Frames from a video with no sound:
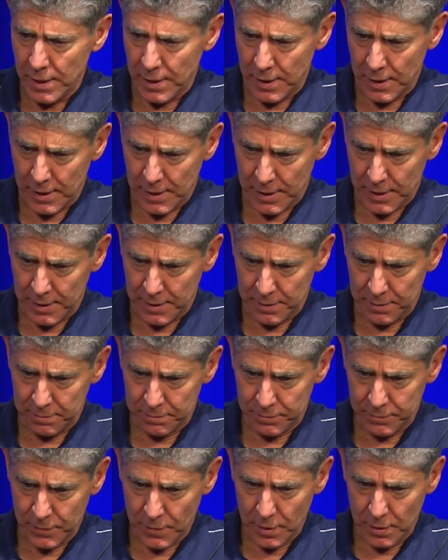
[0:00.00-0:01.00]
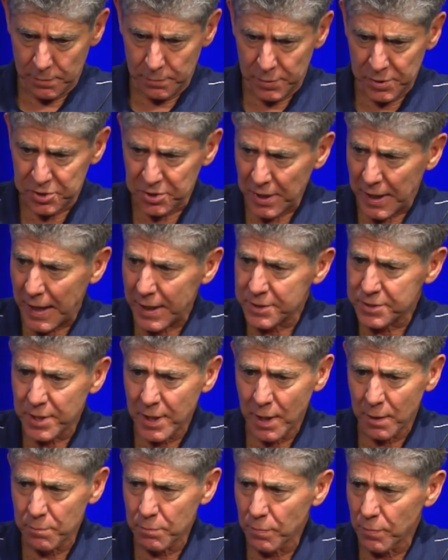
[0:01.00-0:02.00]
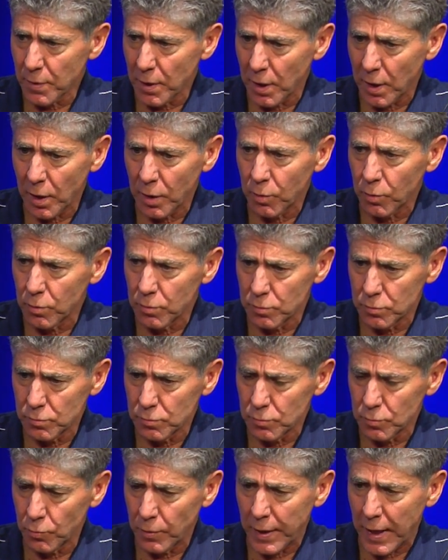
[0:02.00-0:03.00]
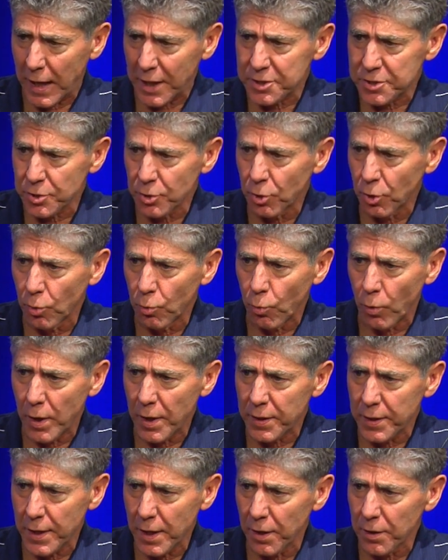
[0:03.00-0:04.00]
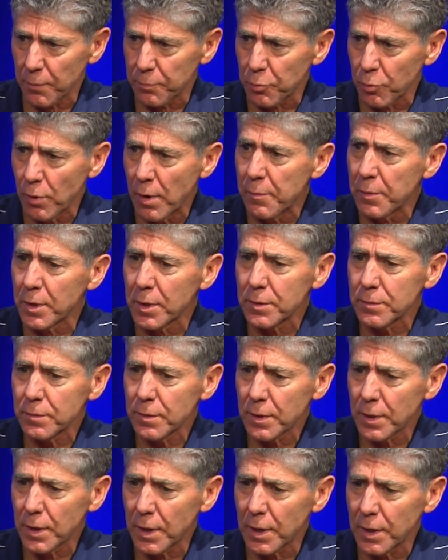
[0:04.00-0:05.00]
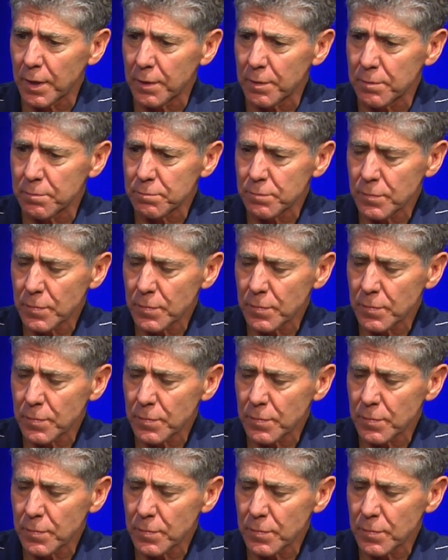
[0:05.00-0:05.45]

Um, besides him, uh, we're not sure where the other perimeter um,